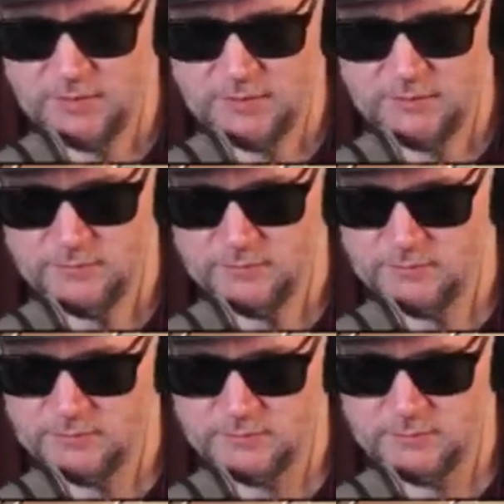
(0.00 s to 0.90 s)
it
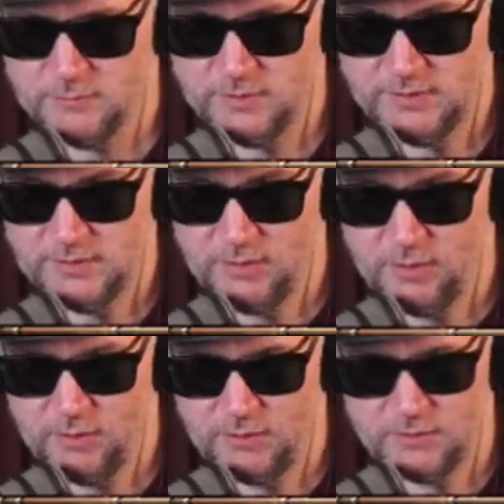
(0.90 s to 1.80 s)
really at
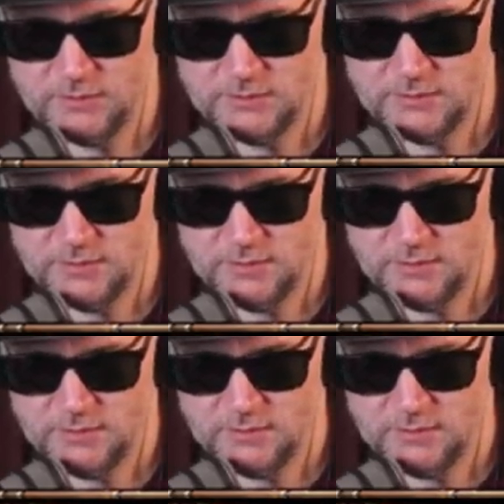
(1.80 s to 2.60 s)
all. So,